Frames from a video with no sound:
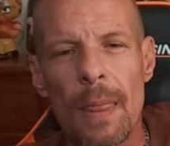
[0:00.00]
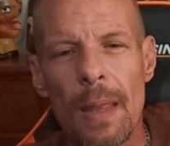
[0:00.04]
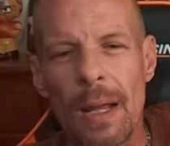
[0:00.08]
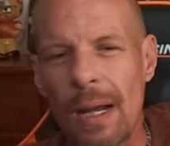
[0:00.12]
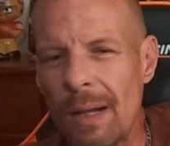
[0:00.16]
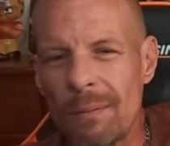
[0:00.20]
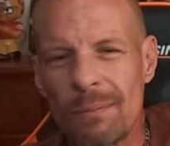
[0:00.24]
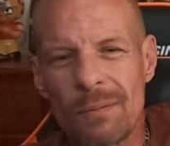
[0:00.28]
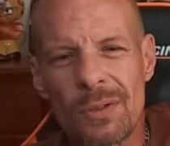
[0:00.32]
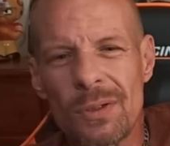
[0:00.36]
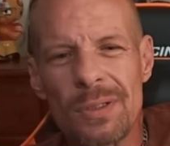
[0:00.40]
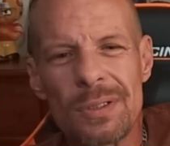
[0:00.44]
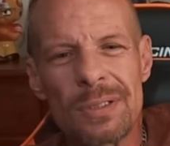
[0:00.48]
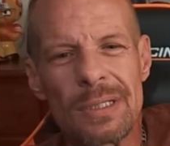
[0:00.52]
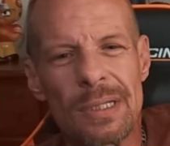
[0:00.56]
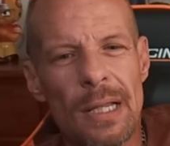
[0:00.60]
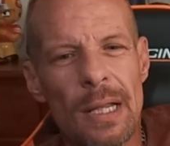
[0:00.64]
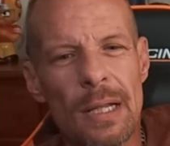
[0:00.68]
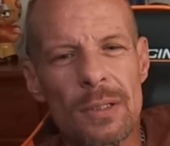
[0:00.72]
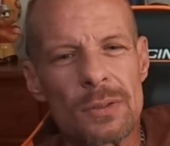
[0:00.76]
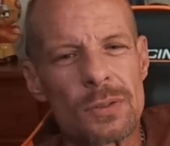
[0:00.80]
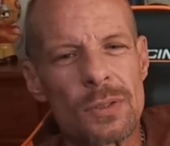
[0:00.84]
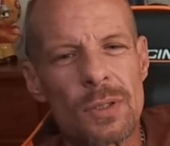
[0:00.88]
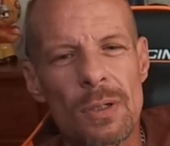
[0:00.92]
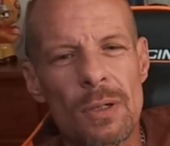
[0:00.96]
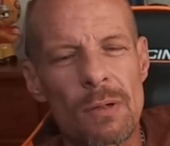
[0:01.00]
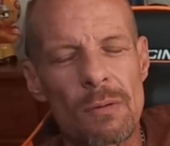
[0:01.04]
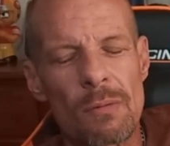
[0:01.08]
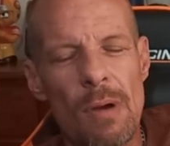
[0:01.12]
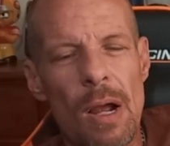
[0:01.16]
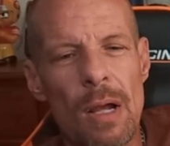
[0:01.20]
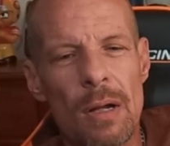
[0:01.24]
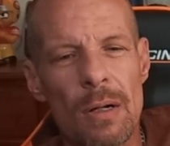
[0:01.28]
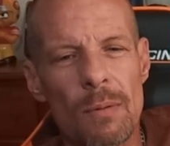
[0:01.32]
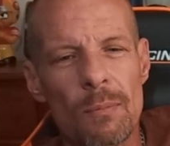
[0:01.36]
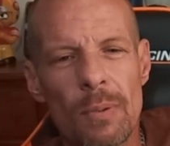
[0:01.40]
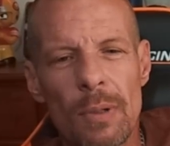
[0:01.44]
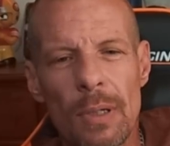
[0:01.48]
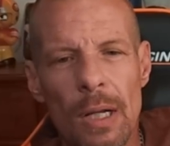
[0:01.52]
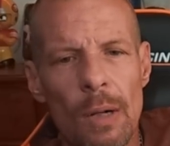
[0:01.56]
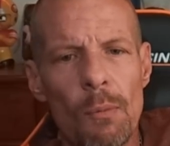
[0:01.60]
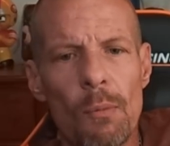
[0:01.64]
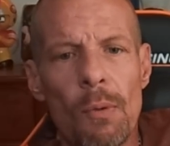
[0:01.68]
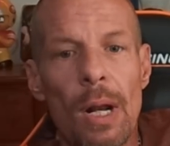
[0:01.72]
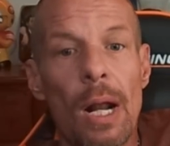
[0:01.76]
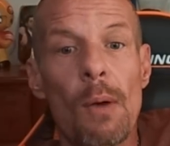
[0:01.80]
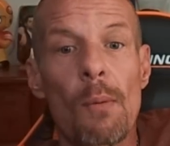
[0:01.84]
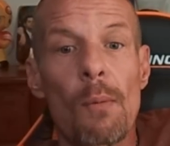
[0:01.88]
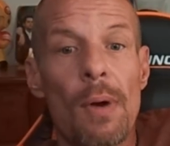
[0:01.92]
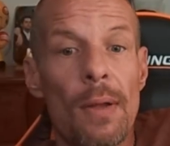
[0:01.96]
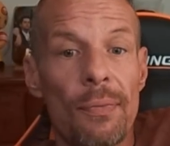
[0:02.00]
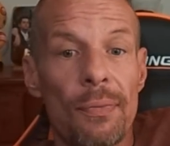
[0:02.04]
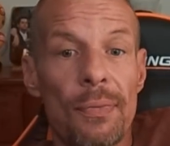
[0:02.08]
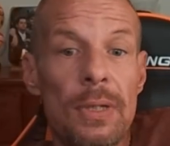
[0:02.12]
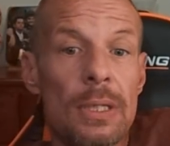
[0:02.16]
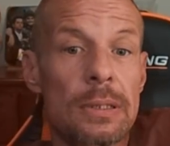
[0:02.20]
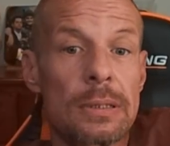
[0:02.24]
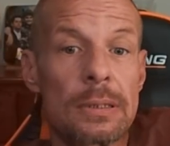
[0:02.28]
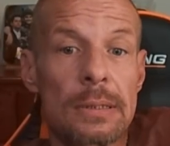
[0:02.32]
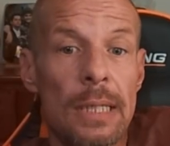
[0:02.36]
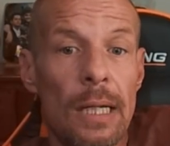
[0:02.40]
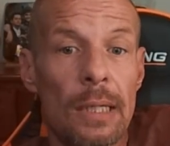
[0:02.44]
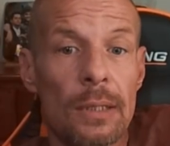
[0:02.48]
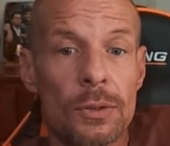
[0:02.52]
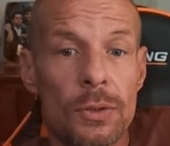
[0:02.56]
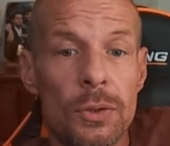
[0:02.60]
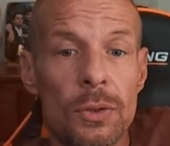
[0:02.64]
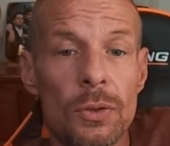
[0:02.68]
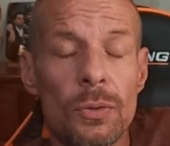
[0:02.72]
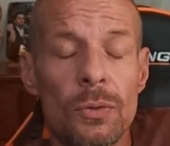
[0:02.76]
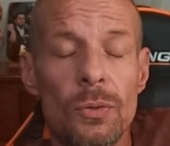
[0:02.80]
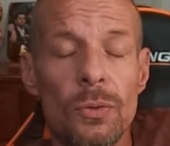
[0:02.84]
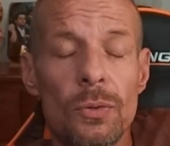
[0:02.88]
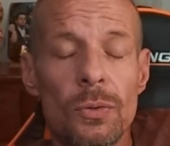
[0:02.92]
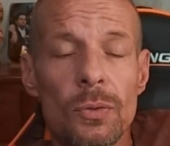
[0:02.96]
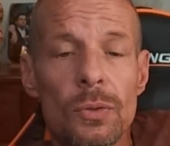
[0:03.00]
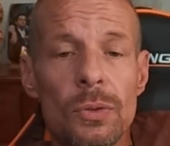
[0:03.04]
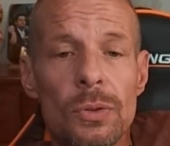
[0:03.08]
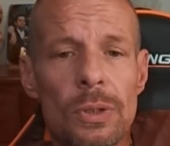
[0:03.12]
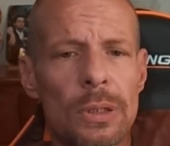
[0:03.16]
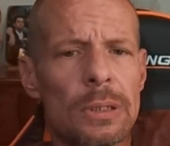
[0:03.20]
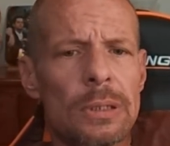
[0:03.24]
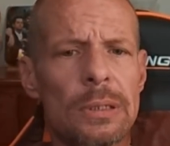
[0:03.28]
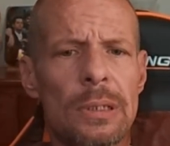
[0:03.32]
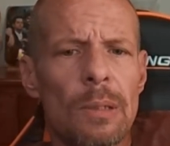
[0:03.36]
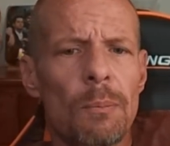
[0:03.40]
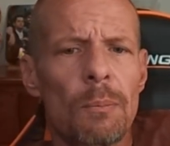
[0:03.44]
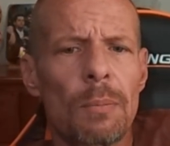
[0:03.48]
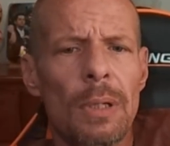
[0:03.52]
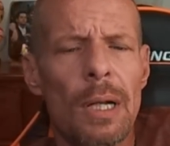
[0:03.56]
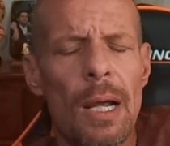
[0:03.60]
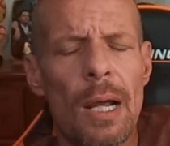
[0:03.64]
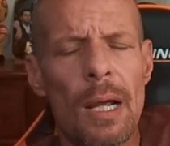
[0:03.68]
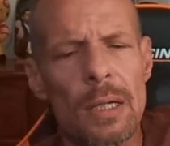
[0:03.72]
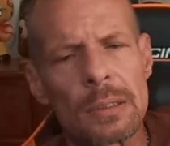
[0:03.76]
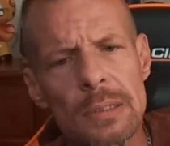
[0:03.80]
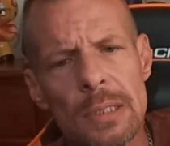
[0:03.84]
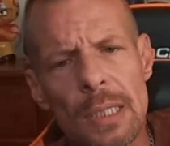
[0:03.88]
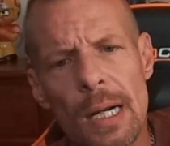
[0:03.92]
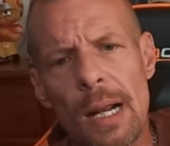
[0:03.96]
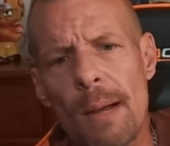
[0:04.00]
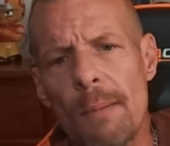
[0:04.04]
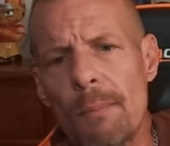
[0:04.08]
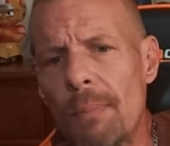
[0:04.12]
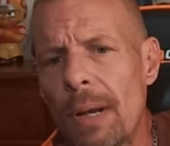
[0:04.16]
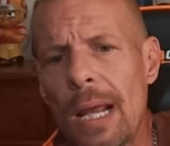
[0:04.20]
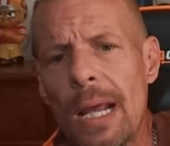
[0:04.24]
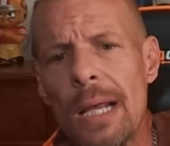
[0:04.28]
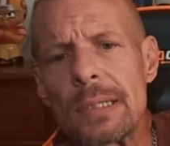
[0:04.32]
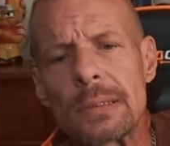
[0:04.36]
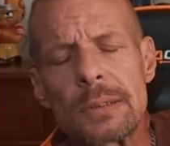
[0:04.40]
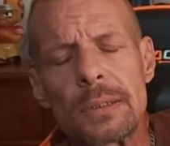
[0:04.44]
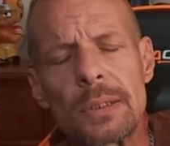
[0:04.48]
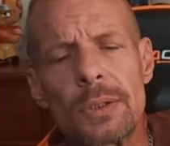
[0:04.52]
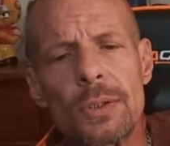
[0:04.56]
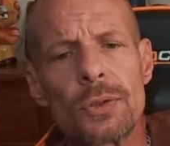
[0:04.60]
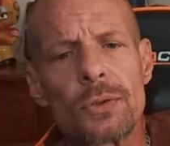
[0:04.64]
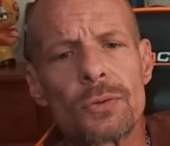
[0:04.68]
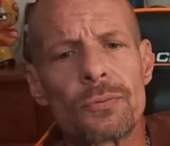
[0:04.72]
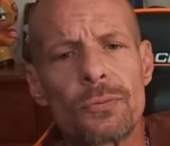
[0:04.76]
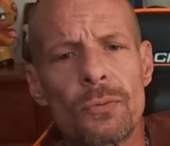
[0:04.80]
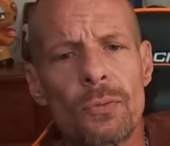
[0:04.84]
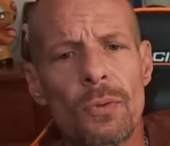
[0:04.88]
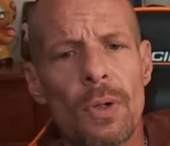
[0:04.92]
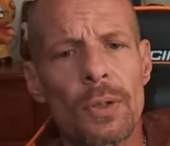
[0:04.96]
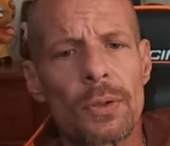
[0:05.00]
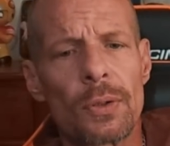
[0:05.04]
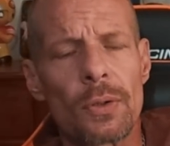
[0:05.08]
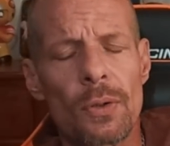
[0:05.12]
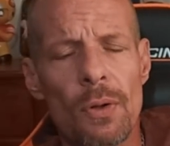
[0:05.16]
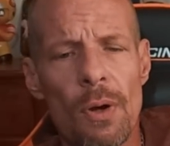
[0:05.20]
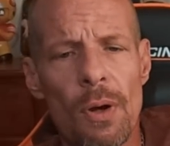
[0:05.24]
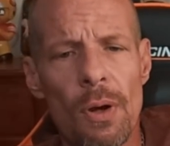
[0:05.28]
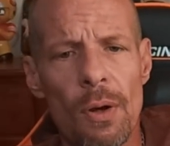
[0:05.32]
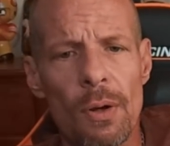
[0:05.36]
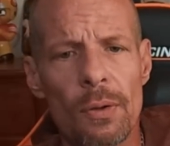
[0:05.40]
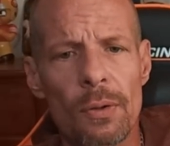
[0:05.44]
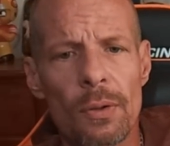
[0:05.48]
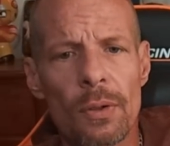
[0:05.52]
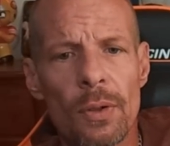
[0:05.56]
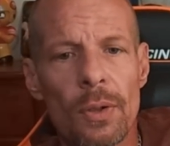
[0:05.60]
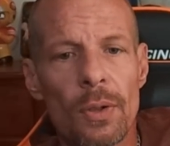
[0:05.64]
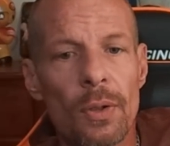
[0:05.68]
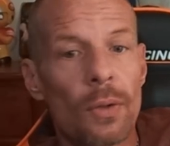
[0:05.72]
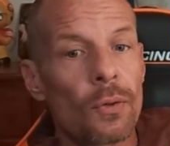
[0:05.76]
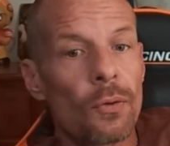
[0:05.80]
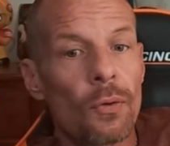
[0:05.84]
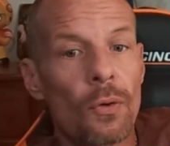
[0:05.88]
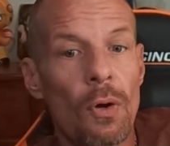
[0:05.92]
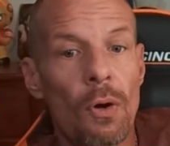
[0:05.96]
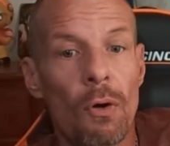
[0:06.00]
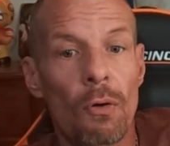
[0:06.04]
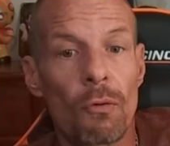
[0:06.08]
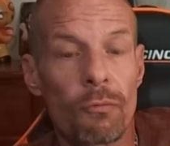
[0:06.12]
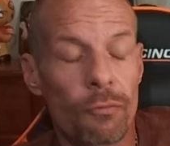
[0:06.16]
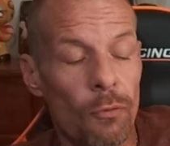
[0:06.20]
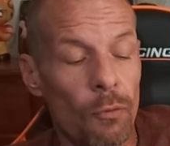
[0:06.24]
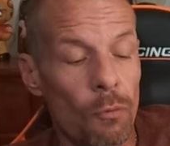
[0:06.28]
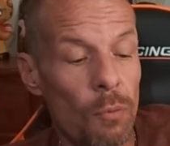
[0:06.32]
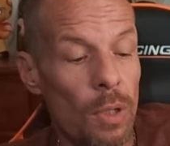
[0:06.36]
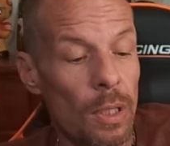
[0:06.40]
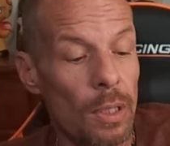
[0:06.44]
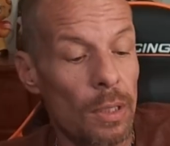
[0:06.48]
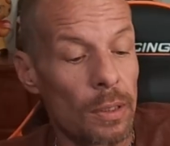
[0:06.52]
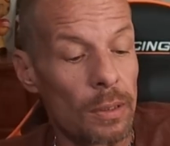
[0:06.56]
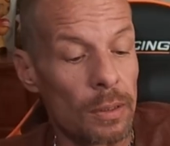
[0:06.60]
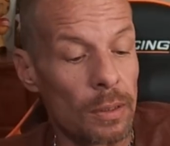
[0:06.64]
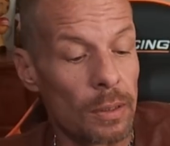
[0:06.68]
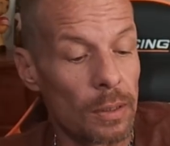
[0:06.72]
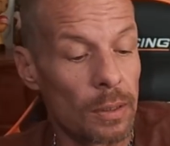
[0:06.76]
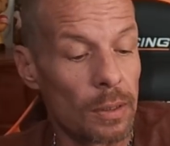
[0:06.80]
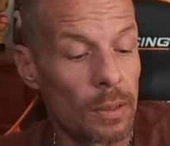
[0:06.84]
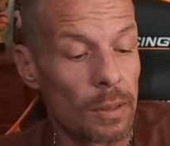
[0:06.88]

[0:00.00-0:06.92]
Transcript: I couldn't then turn around and be like, well, I want this tattoo to symbolize that I blasted this fool on the yard. No, for one,